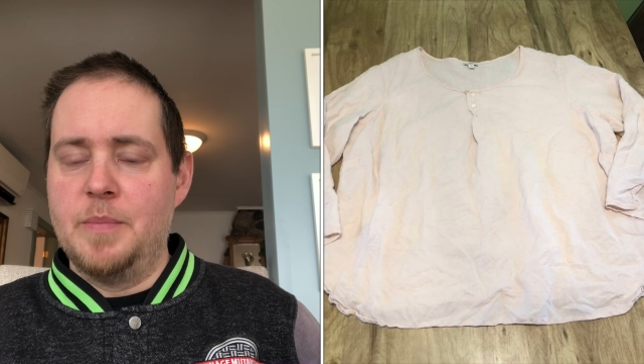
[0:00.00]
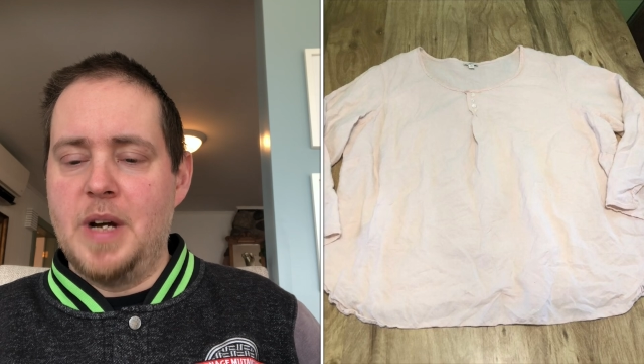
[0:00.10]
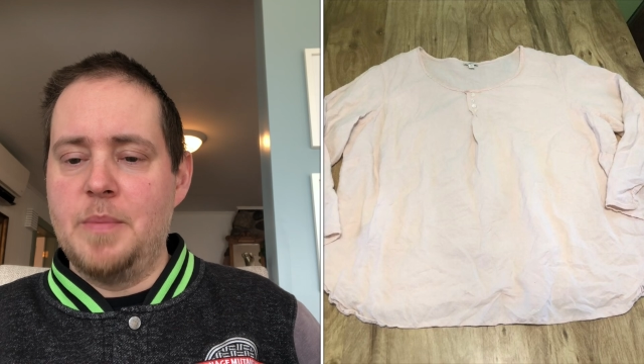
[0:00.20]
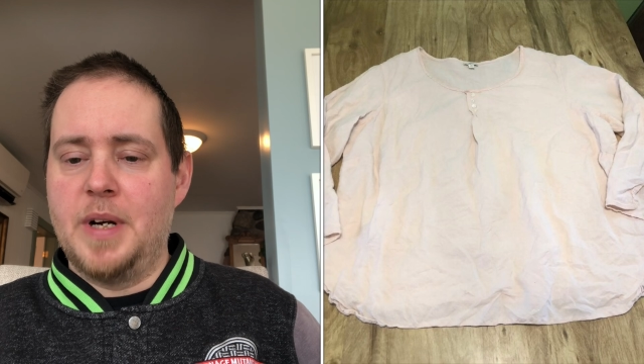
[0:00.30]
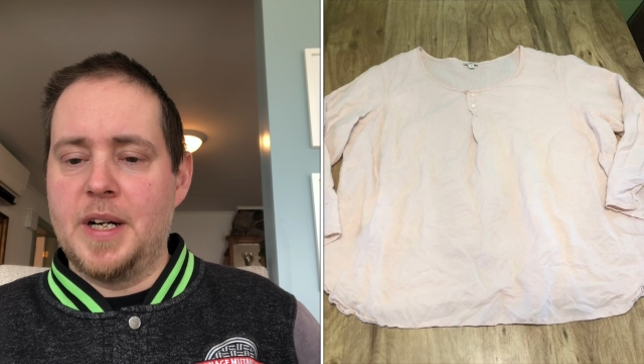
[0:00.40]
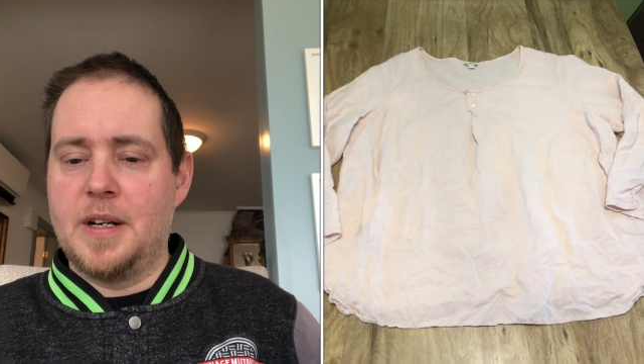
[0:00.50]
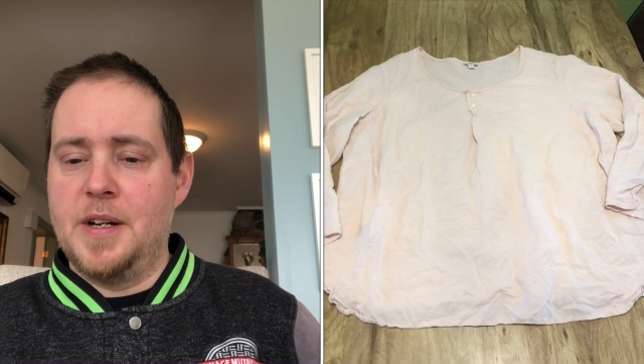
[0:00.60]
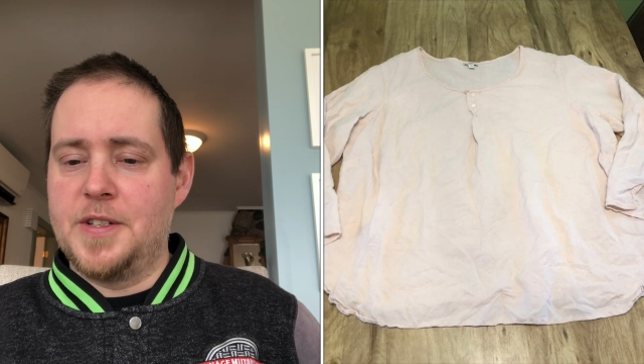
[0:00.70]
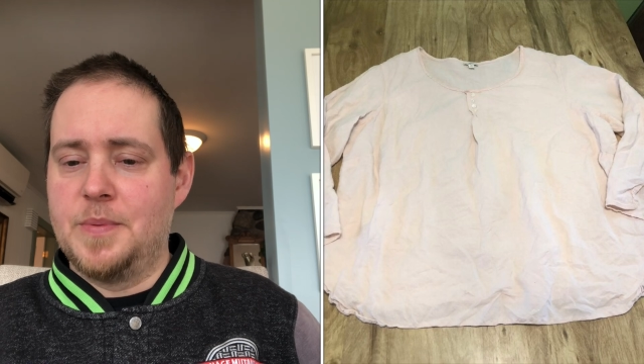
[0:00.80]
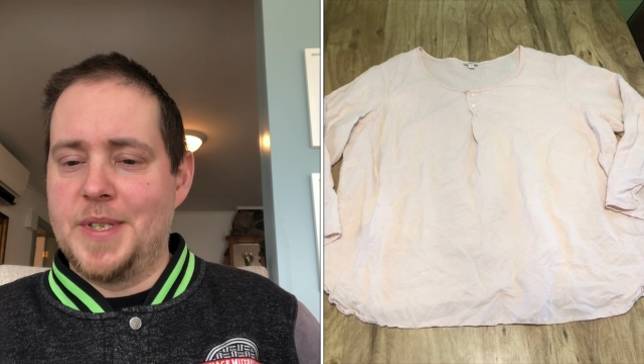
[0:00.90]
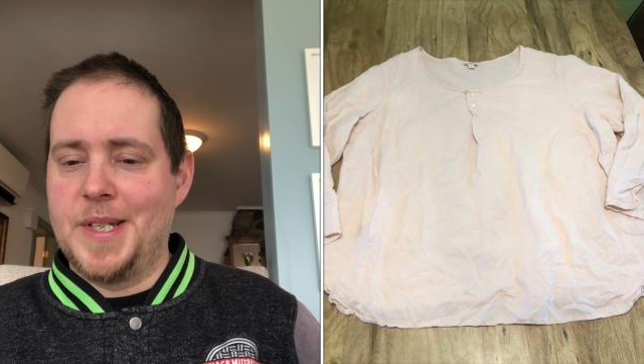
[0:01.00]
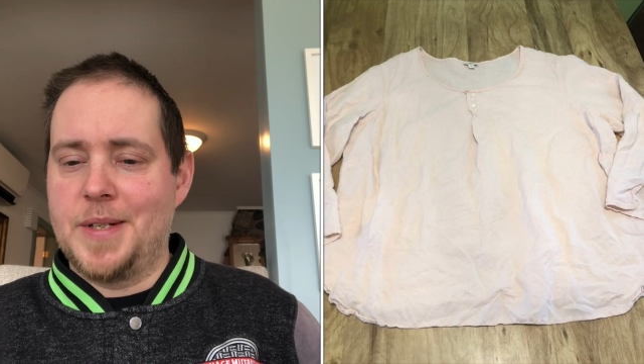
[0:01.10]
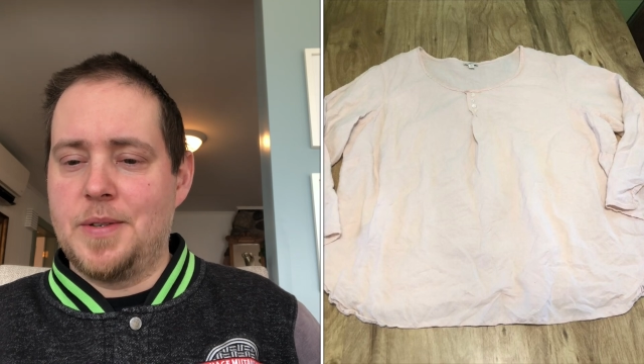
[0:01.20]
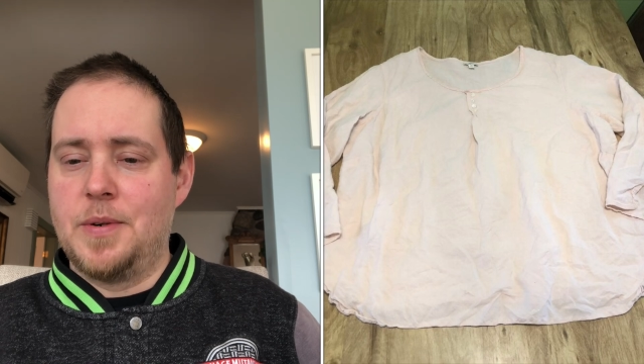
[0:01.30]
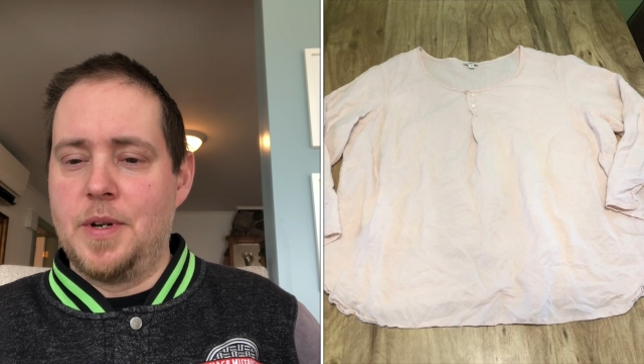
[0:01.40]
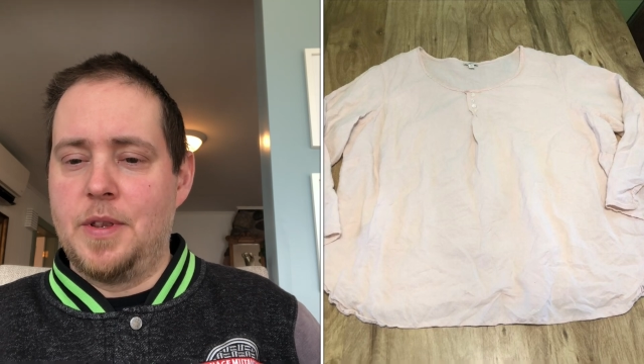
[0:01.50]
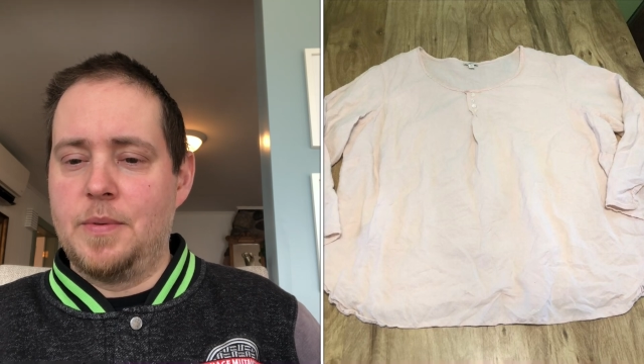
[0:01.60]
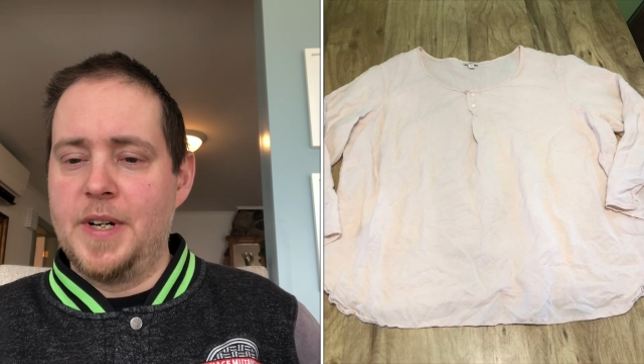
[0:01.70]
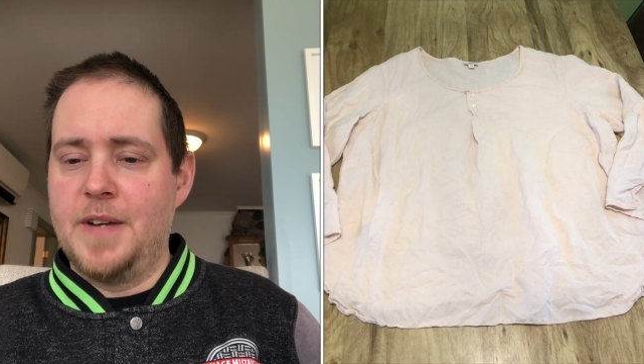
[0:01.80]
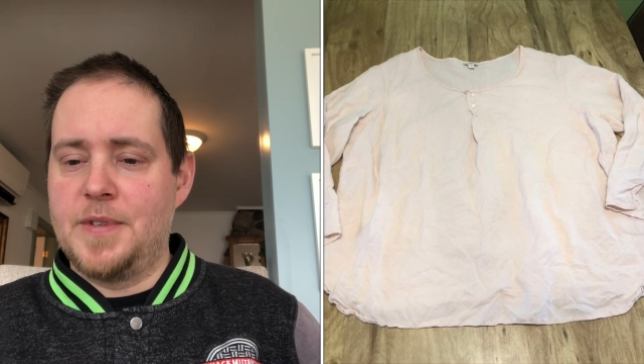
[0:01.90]
My buy cost was
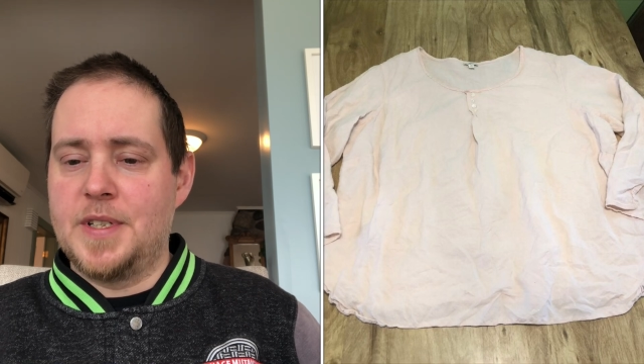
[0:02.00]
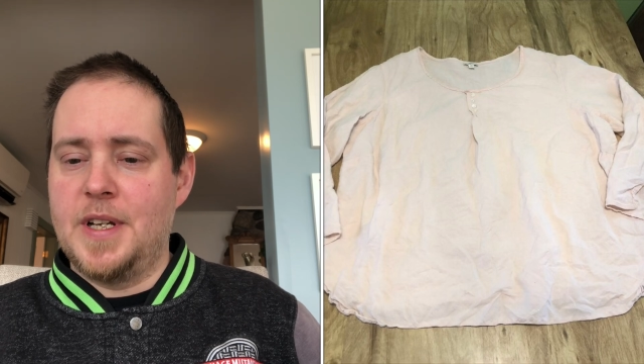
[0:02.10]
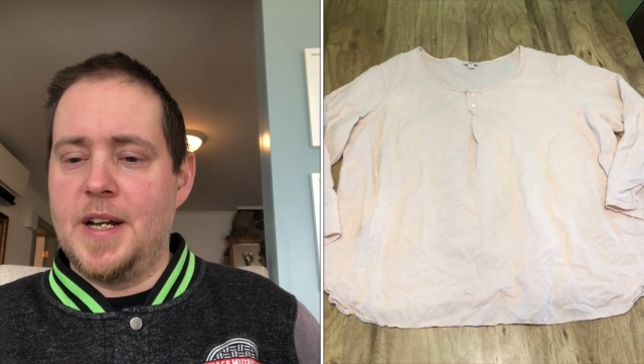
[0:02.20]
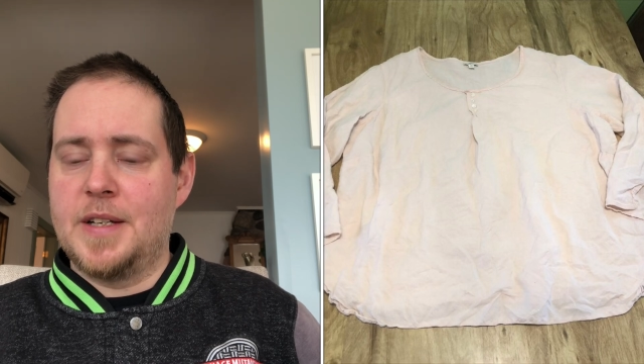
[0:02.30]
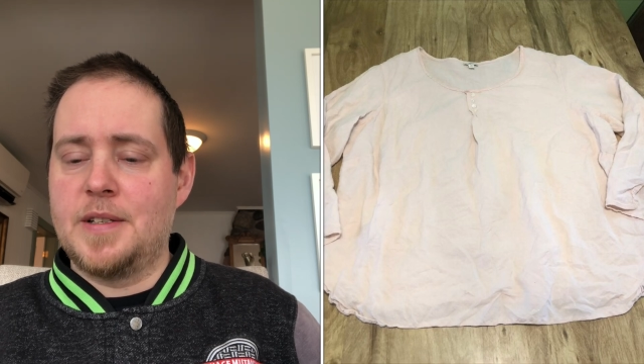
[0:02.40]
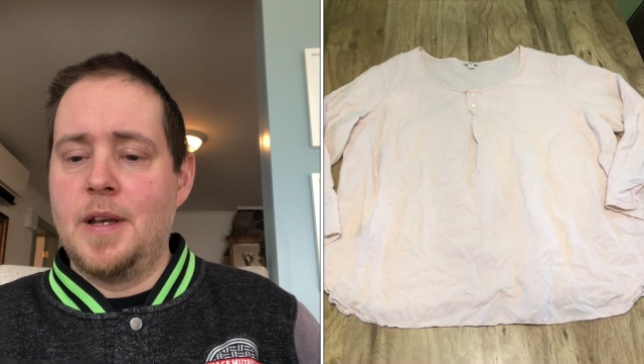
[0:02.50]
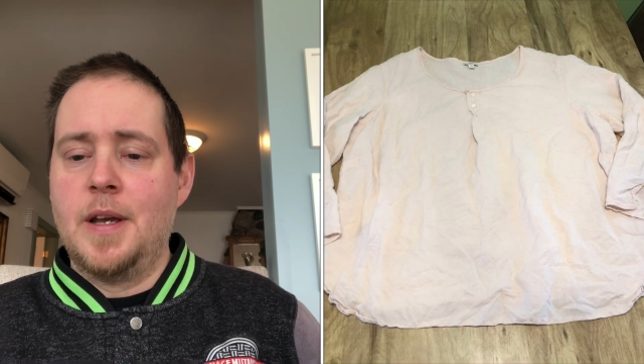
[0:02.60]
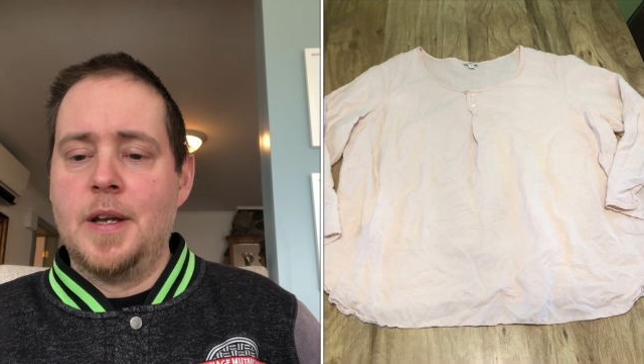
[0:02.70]
$6.33 after tax.